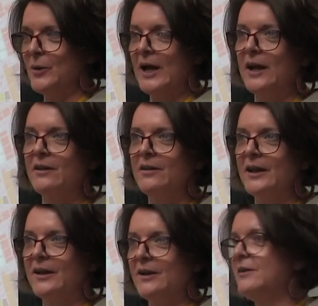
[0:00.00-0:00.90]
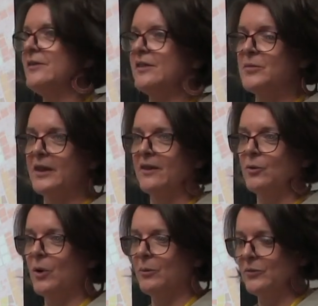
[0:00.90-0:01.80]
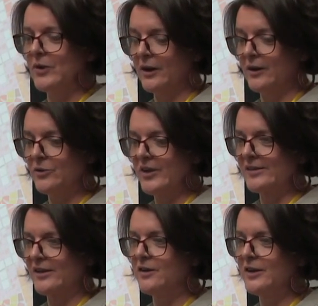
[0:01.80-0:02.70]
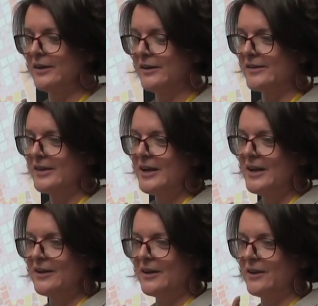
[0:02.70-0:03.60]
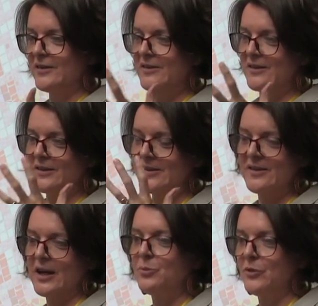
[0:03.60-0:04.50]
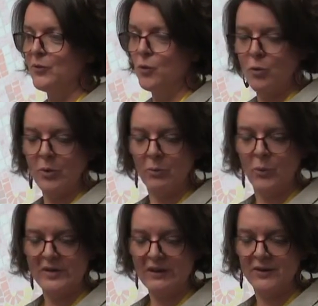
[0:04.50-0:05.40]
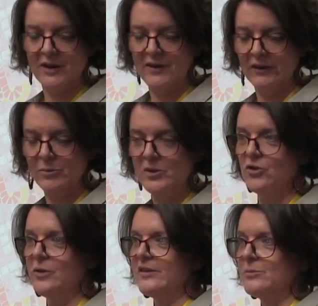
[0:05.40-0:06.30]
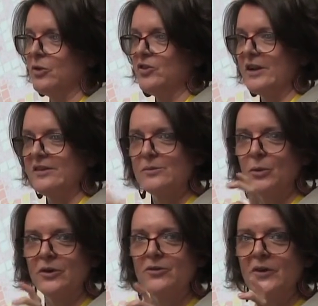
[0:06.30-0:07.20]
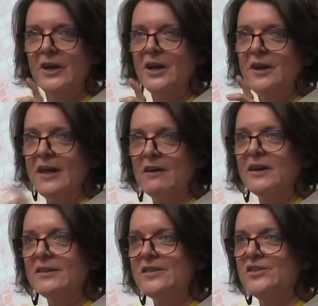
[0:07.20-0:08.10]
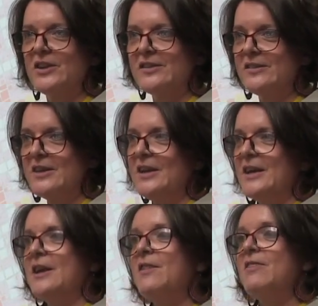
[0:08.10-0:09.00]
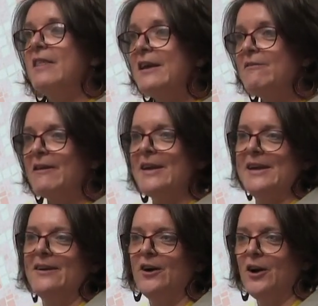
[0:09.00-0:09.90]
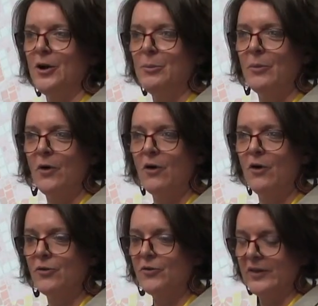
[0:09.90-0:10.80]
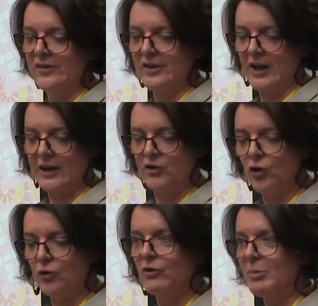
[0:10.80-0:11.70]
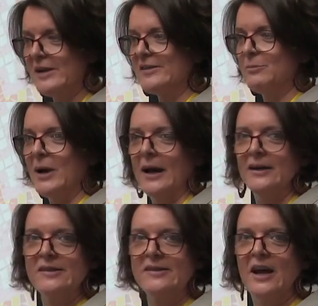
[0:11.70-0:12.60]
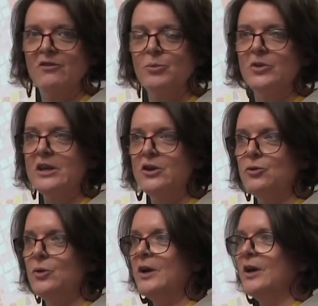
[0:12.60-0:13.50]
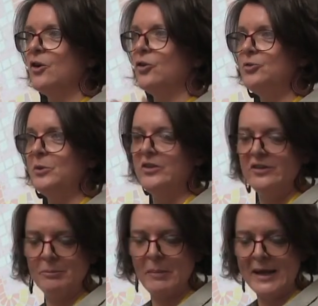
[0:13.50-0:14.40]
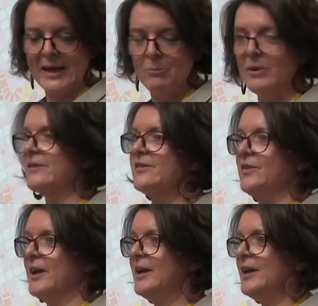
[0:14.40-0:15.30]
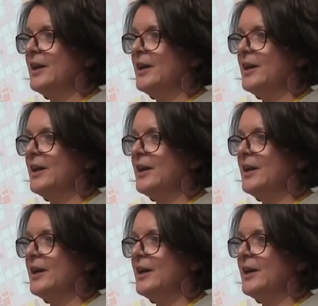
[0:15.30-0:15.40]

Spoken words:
again, I think something that I know Tessa Hunkin has said before, but we definitely found to be true in this project, is one of the advantages in theory of this like non-repeating pattern is that everybody who contributed to making bits of it